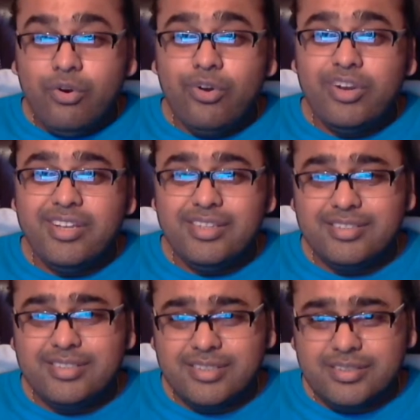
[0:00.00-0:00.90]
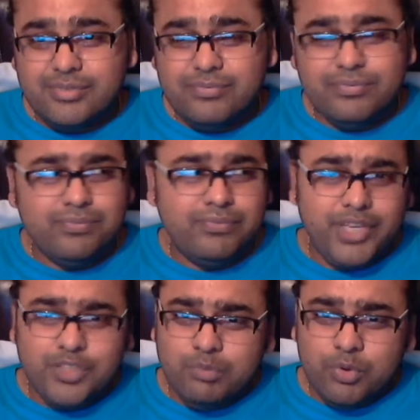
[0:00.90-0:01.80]
on his
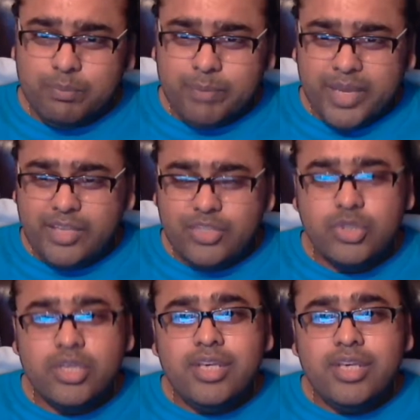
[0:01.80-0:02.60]
Facebook page